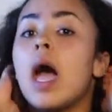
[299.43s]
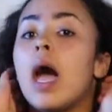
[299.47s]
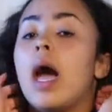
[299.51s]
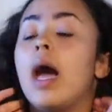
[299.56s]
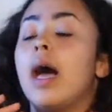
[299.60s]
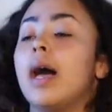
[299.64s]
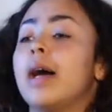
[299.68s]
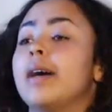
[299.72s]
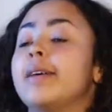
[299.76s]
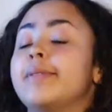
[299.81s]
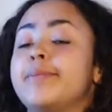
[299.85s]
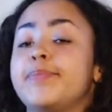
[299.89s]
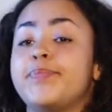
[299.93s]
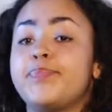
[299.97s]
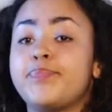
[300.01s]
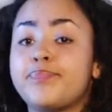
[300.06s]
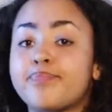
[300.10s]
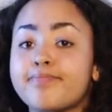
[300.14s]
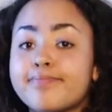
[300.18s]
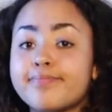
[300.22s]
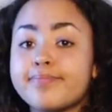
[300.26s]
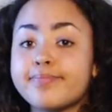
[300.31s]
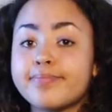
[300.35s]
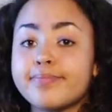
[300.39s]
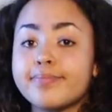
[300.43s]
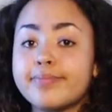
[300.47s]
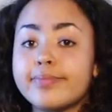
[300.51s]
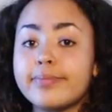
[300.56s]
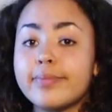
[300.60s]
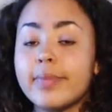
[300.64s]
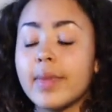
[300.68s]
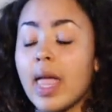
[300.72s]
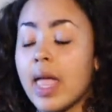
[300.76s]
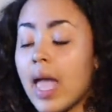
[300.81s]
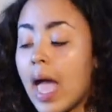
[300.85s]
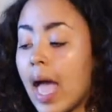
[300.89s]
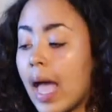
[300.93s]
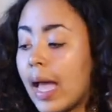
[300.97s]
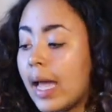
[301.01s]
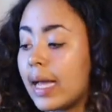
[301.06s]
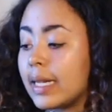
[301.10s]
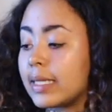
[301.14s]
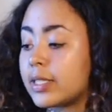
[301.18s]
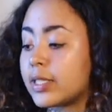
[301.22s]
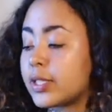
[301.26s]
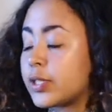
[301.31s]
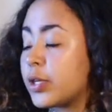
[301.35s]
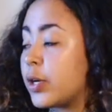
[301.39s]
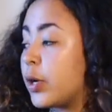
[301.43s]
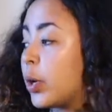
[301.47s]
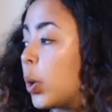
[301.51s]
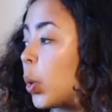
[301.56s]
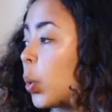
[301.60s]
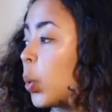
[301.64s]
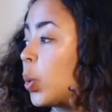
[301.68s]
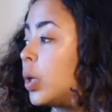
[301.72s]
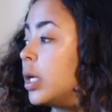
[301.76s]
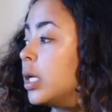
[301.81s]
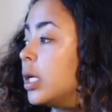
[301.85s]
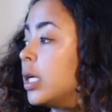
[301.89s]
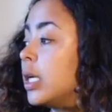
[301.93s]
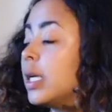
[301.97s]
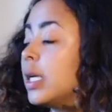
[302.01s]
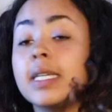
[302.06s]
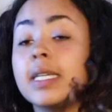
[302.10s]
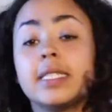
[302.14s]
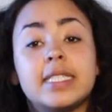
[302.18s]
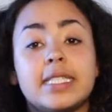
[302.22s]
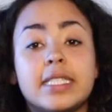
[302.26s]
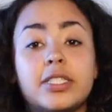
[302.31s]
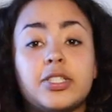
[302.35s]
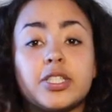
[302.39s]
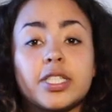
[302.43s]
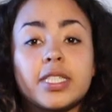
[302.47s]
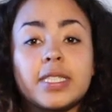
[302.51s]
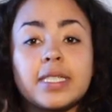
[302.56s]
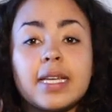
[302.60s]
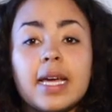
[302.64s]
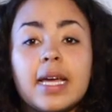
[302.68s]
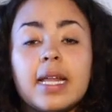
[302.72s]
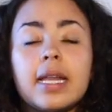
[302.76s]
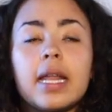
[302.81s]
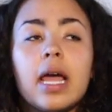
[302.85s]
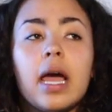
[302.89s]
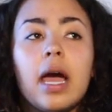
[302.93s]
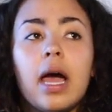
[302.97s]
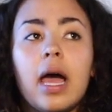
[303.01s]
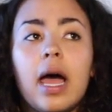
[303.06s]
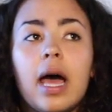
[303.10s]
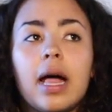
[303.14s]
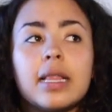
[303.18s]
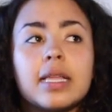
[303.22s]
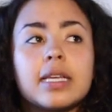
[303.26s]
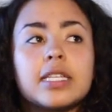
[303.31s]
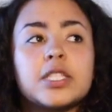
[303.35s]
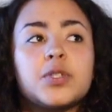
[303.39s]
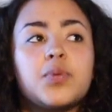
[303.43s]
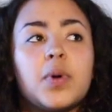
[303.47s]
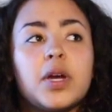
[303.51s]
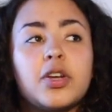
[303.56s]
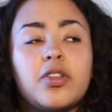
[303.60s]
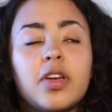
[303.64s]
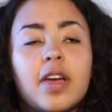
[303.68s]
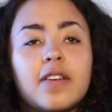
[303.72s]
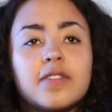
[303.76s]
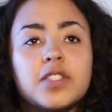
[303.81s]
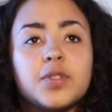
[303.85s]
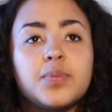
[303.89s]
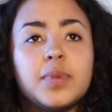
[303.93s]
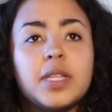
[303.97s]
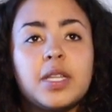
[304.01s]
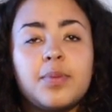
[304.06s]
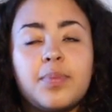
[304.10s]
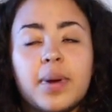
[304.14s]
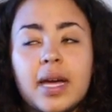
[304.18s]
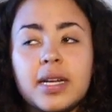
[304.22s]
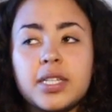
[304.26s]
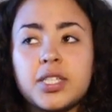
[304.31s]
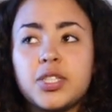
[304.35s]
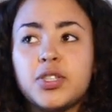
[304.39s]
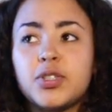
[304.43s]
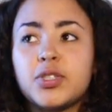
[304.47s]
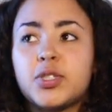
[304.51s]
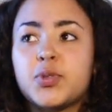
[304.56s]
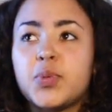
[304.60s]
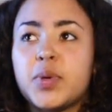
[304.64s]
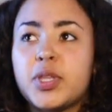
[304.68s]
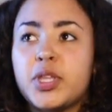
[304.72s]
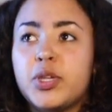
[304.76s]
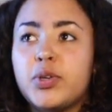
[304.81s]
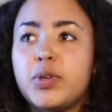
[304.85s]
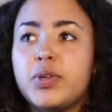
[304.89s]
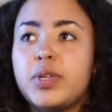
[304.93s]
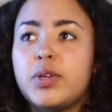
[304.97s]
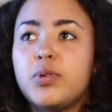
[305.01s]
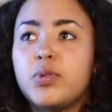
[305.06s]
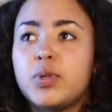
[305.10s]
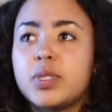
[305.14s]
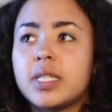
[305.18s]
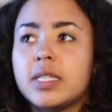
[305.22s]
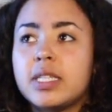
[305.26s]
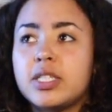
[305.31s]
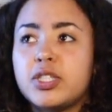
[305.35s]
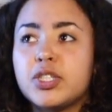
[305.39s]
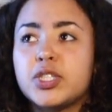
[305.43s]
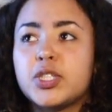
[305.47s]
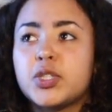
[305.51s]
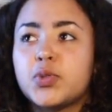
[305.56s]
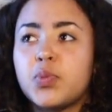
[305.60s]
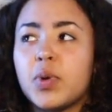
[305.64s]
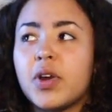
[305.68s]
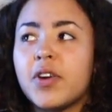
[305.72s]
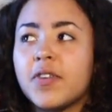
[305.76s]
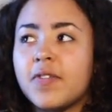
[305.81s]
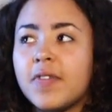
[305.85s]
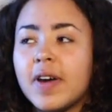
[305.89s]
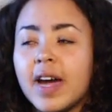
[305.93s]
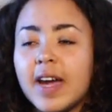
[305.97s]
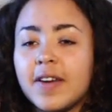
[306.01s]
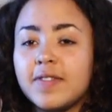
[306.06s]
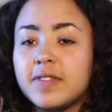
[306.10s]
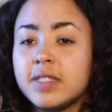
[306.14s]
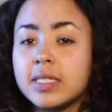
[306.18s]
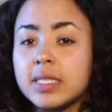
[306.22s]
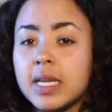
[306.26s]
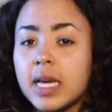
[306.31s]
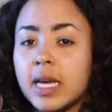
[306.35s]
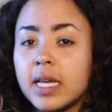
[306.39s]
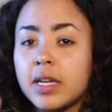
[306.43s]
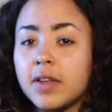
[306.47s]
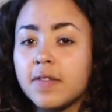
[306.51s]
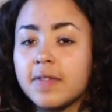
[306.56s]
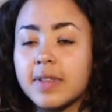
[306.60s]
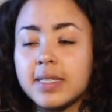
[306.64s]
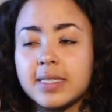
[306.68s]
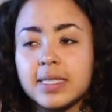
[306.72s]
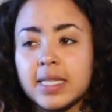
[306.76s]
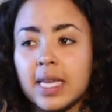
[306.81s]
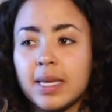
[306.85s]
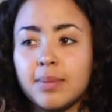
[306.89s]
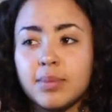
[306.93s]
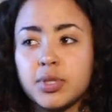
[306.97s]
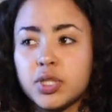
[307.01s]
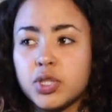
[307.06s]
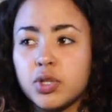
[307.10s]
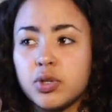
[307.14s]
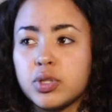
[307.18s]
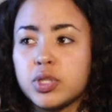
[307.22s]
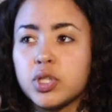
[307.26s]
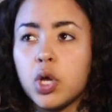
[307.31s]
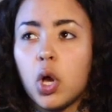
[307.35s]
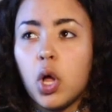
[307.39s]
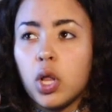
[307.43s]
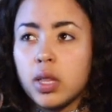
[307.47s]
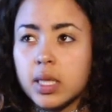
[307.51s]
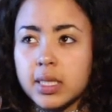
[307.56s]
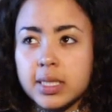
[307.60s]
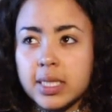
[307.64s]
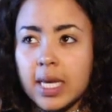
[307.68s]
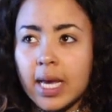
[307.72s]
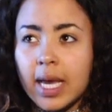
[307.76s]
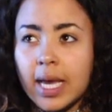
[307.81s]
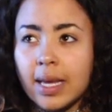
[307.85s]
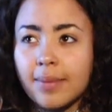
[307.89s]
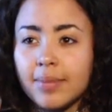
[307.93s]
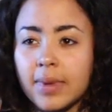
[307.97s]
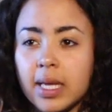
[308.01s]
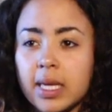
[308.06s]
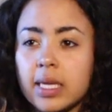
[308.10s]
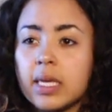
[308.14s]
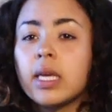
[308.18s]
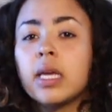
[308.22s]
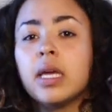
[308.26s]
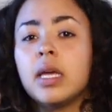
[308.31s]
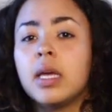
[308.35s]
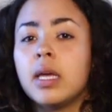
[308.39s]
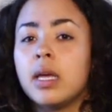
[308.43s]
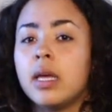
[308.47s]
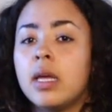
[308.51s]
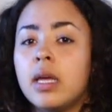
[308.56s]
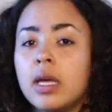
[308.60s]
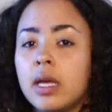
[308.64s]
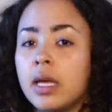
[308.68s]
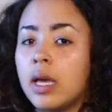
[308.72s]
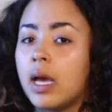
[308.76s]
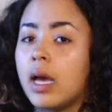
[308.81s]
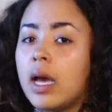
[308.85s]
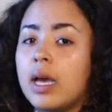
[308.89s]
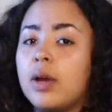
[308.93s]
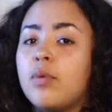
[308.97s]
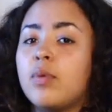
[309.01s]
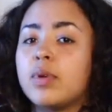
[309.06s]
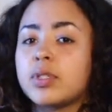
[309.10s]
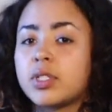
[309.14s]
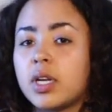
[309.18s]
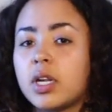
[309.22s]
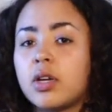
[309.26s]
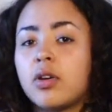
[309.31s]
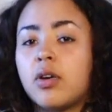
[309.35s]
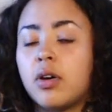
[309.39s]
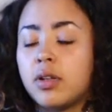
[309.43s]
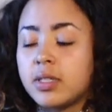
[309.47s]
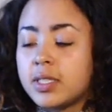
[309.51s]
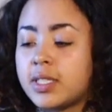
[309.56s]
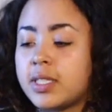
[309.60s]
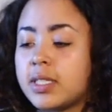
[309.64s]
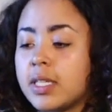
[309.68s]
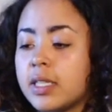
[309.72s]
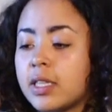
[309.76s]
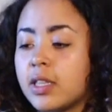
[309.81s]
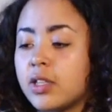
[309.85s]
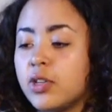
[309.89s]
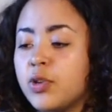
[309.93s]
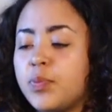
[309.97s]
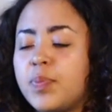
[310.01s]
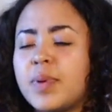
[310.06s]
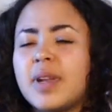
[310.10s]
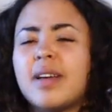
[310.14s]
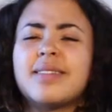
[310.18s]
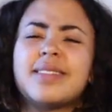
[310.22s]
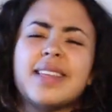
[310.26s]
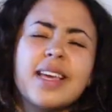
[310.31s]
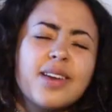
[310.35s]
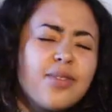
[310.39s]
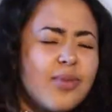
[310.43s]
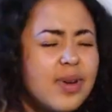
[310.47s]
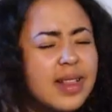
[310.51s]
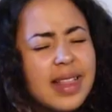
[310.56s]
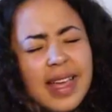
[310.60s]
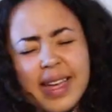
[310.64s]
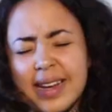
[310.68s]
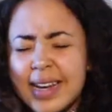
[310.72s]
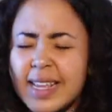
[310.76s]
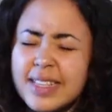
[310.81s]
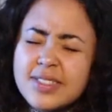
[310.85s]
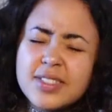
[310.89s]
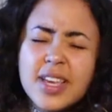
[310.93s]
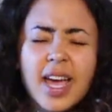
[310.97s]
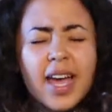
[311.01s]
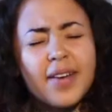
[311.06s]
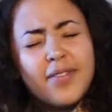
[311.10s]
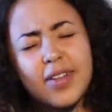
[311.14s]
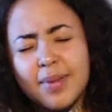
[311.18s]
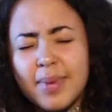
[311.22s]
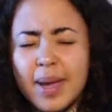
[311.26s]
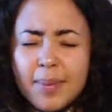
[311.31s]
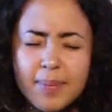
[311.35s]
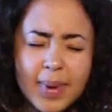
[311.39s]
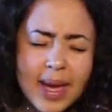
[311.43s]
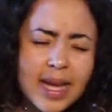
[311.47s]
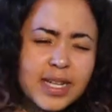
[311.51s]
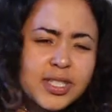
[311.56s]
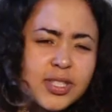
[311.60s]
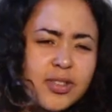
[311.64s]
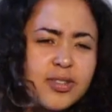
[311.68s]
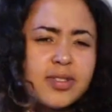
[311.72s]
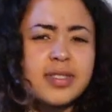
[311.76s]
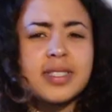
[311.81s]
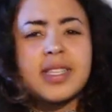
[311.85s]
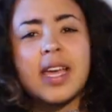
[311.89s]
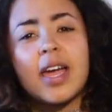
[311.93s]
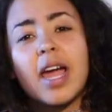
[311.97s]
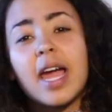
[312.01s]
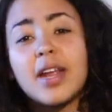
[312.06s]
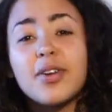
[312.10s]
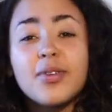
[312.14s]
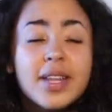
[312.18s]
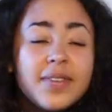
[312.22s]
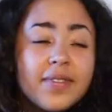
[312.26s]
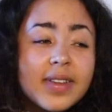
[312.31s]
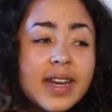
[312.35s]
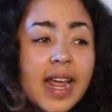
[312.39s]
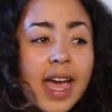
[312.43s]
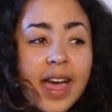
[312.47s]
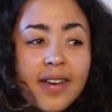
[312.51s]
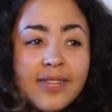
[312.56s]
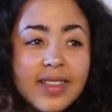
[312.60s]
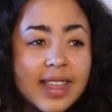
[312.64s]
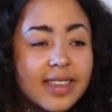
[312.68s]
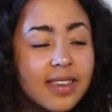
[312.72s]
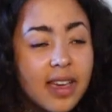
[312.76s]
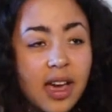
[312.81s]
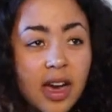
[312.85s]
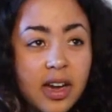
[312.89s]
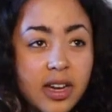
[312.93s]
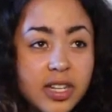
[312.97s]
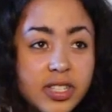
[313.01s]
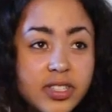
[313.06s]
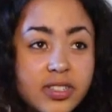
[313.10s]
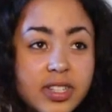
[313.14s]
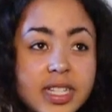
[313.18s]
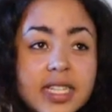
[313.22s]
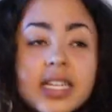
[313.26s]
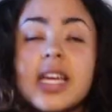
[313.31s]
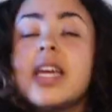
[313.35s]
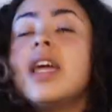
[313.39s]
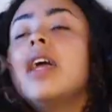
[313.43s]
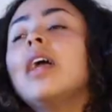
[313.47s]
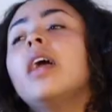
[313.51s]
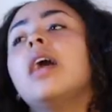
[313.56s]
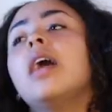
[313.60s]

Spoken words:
And so she just said, Alex, why do you have so many band shirts when you usually just wear 5 to 10 of the same shirts all the time? Like, it was on a constant loop. And I was like, well, I need to have all my band shirts. I don't even have like 100.